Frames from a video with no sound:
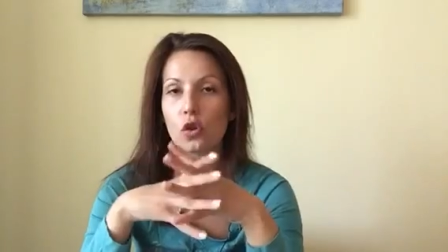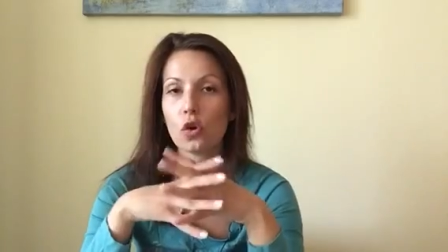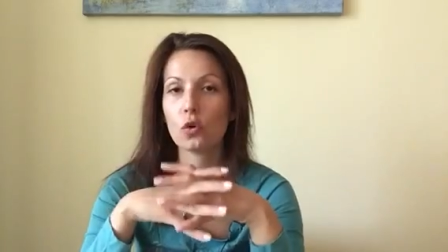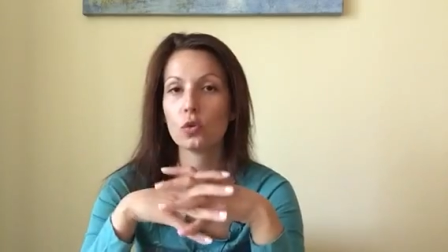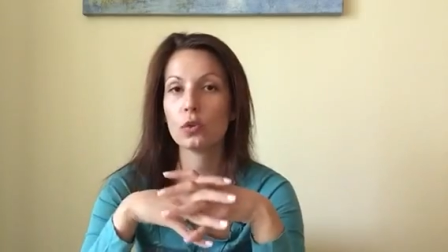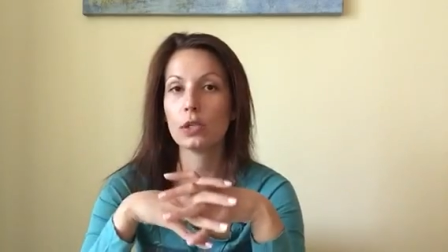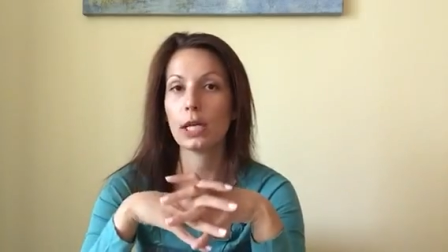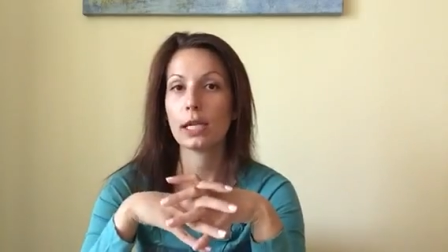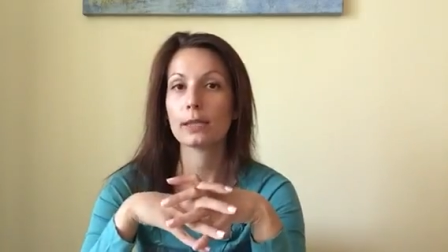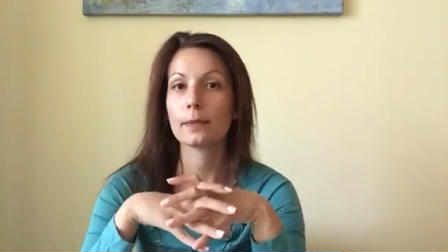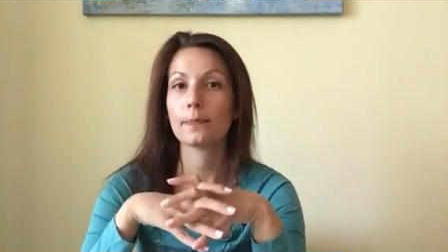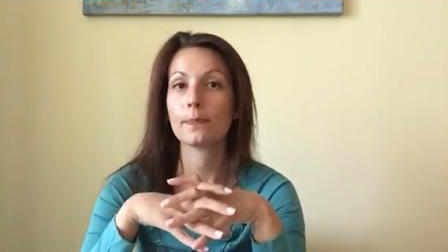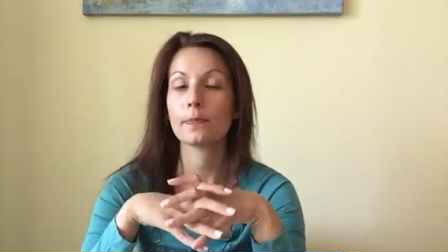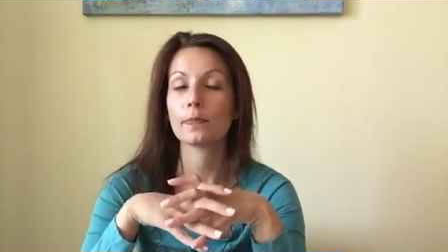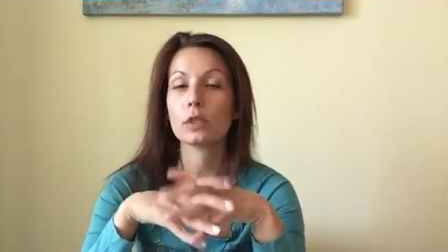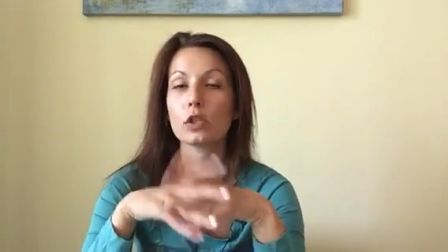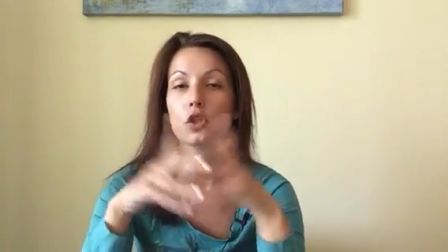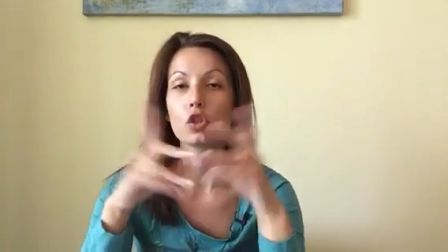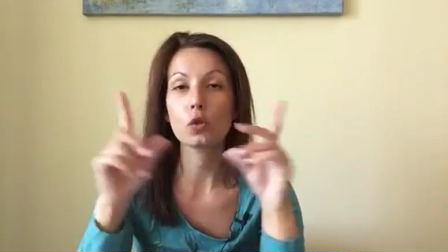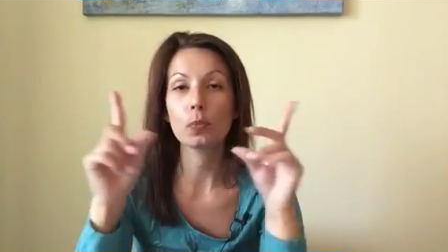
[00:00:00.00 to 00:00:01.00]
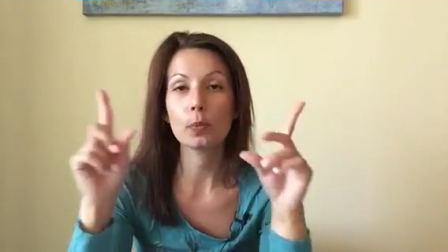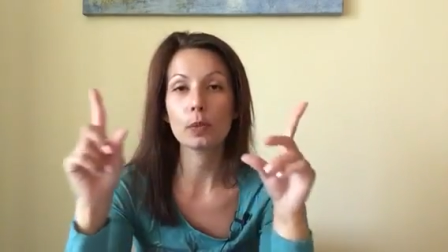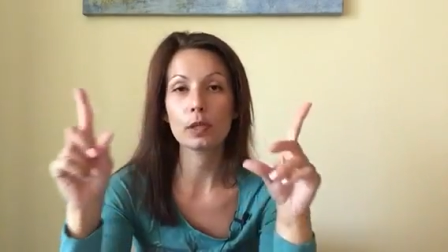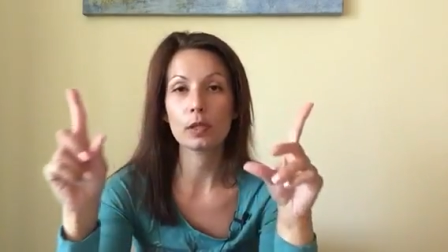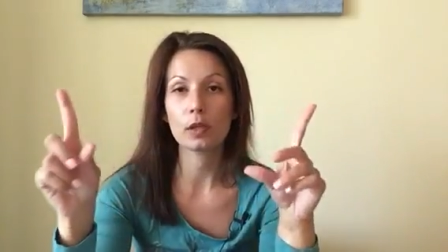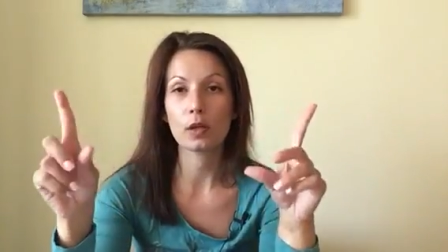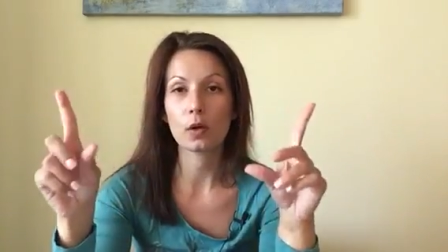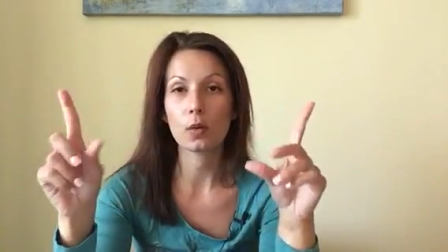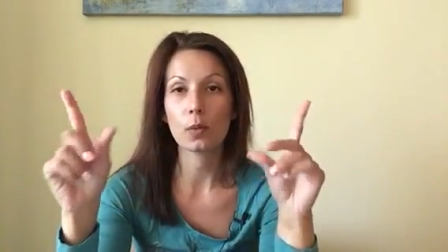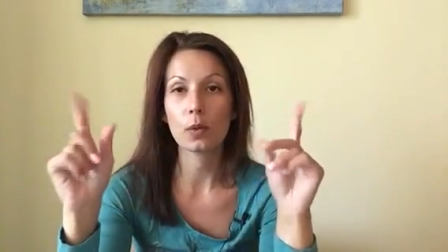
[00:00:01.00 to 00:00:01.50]
know that
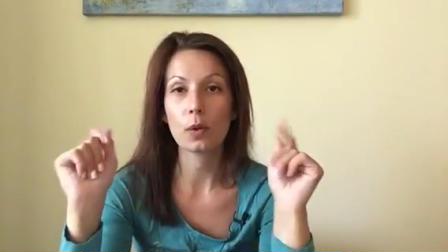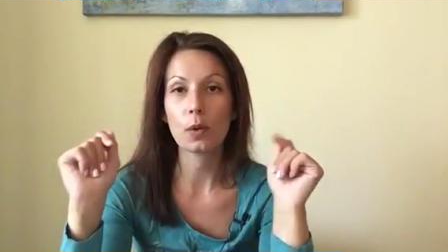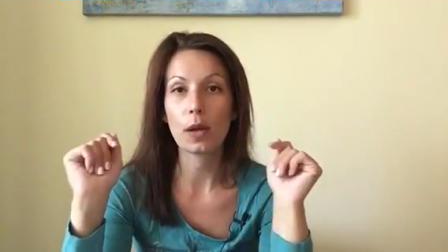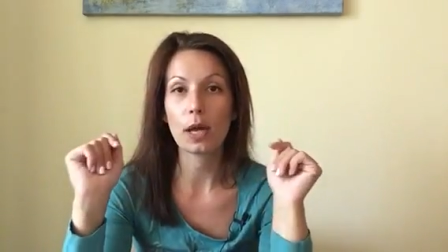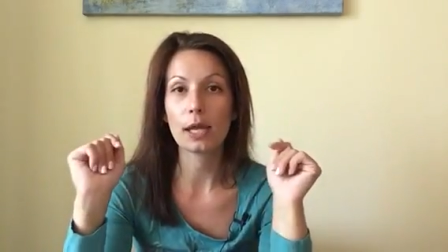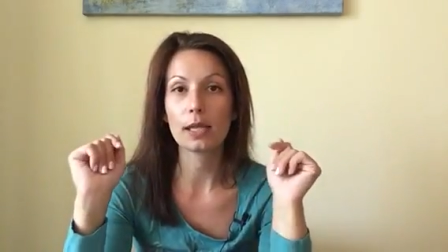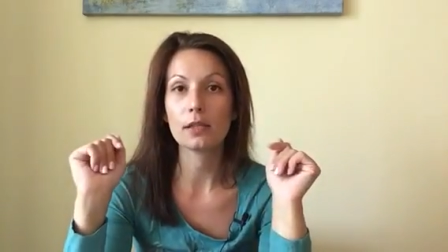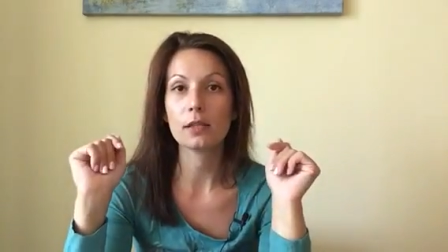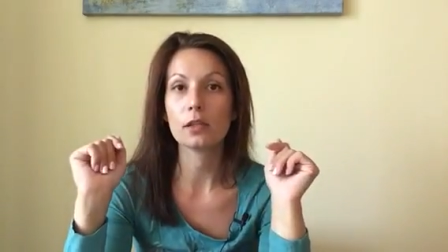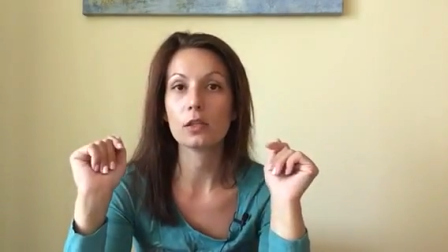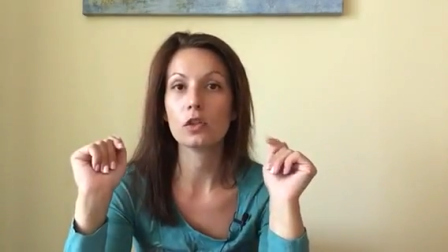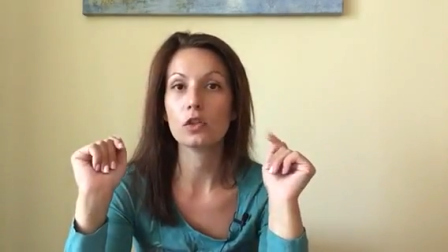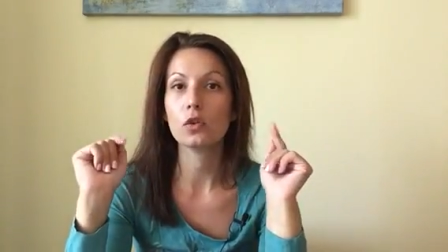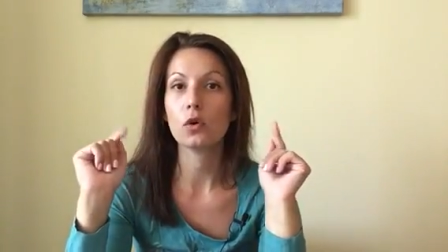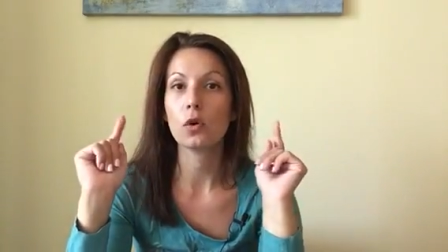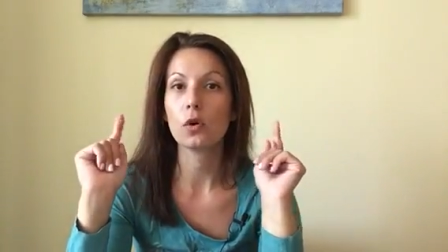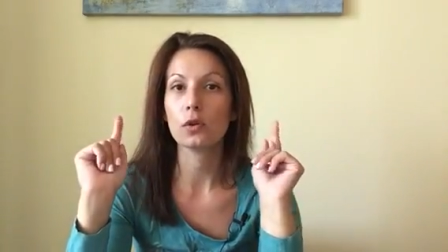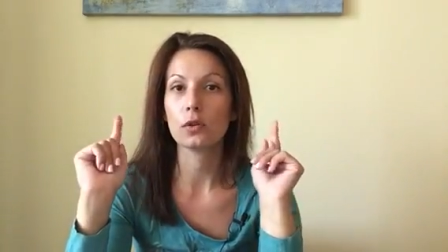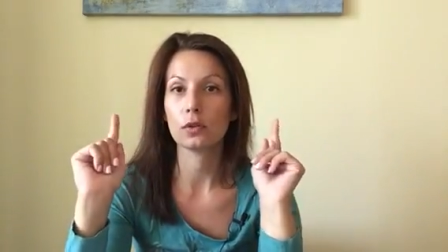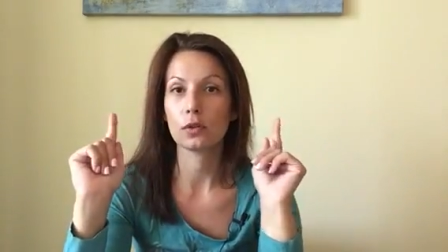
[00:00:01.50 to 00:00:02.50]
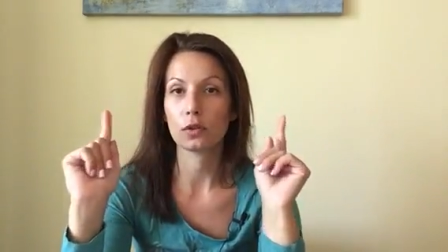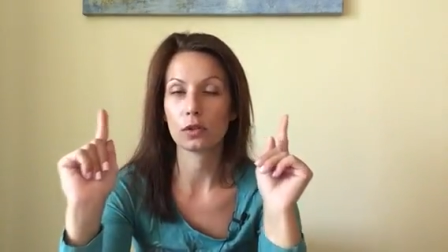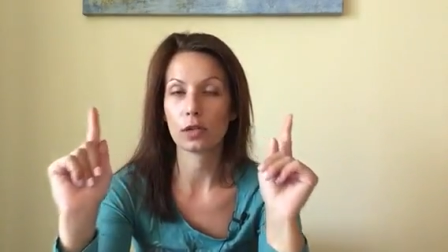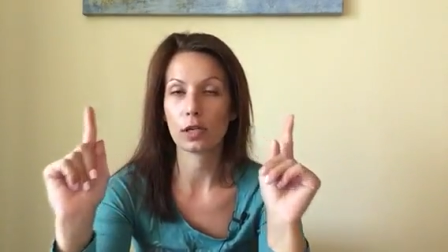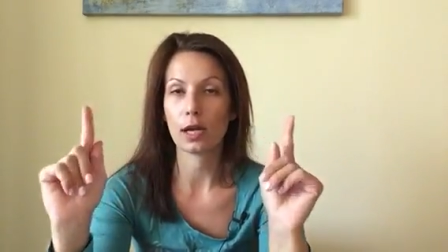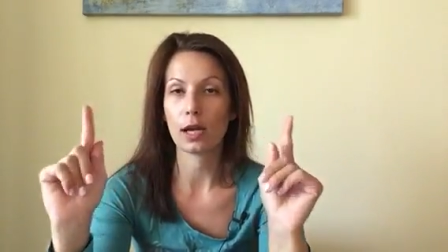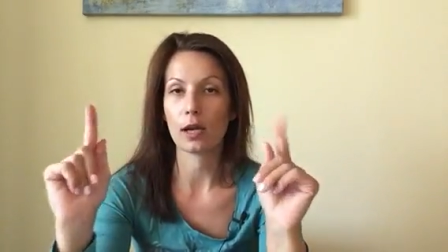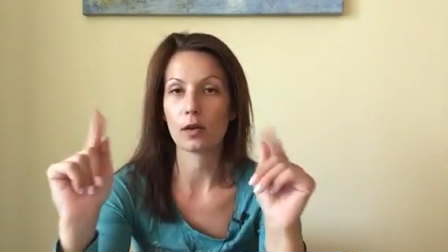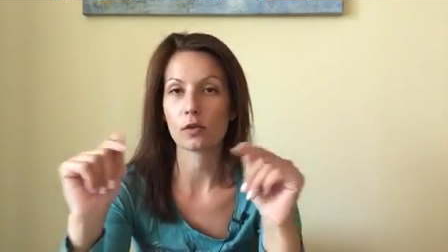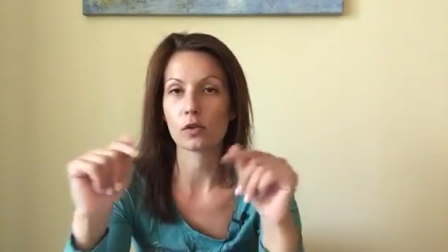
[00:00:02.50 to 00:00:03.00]
Jupiter will enter your third
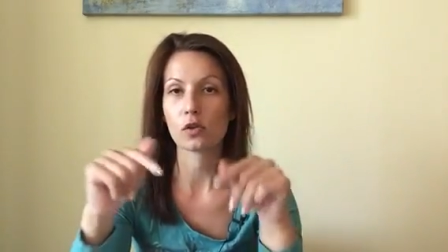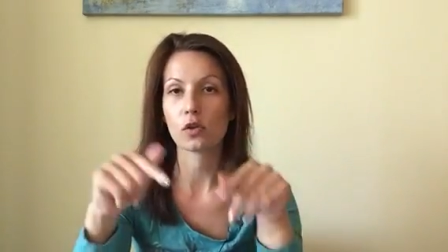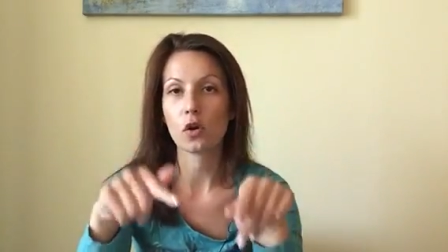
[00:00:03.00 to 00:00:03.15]
house.